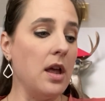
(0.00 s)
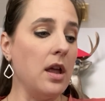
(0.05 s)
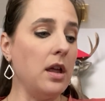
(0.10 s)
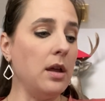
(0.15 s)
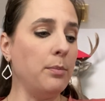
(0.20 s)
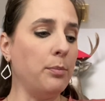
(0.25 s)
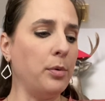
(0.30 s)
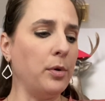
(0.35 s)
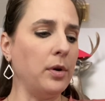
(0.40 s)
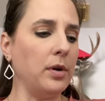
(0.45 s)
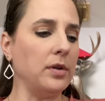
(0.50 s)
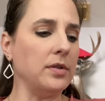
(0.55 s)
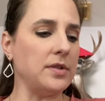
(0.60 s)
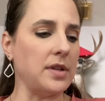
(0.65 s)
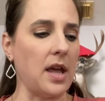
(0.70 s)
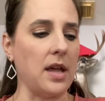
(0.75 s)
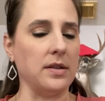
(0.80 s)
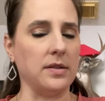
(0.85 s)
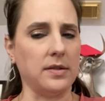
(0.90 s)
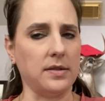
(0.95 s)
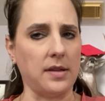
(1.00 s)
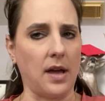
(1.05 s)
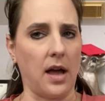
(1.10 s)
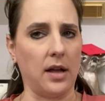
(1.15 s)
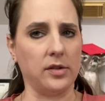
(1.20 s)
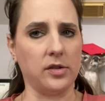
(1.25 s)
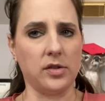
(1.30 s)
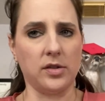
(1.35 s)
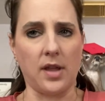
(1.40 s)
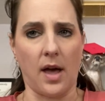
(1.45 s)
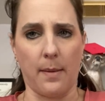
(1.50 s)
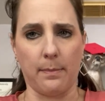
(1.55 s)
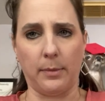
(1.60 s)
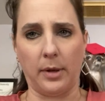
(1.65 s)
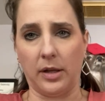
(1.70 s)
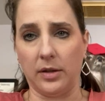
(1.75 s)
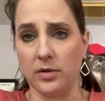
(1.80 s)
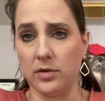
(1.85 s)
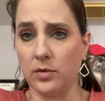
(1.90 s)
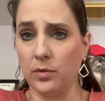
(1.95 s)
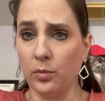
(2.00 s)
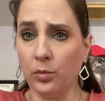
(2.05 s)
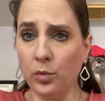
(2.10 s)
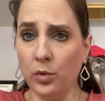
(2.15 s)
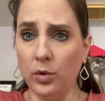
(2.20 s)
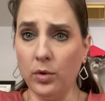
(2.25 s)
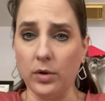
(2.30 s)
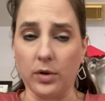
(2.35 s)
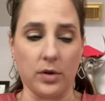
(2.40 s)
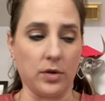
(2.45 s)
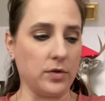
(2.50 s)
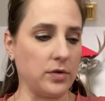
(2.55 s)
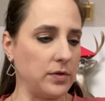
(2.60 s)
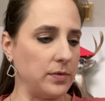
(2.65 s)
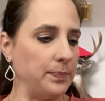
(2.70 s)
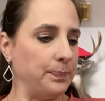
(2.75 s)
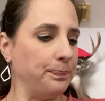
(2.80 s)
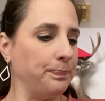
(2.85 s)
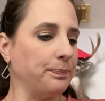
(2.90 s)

emperors, and such. That means rulers.